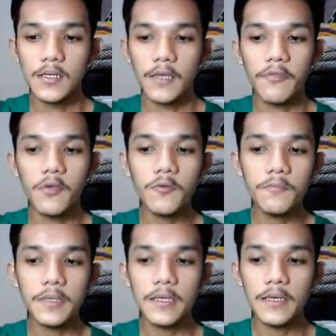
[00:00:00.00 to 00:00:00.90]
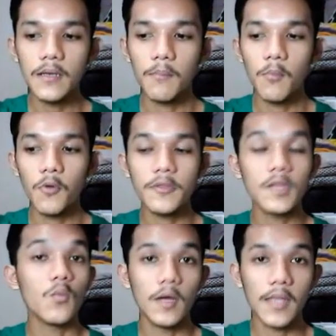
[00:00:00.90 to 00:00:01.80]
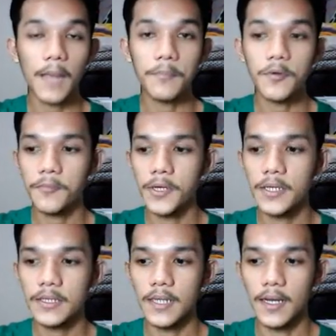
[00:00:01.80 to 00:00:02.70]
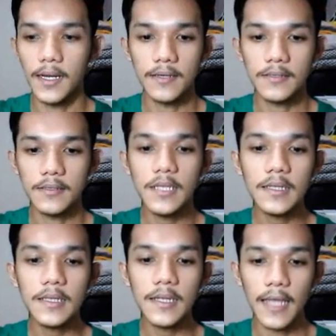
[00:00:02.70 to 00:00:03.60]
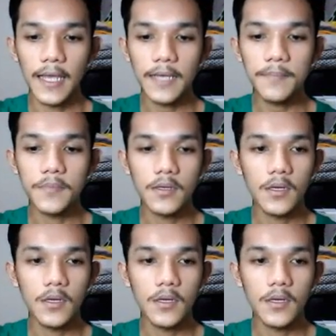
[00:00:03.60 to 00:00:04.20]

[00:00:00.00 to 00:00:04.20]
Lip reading: If there will be more than one appropriate data type,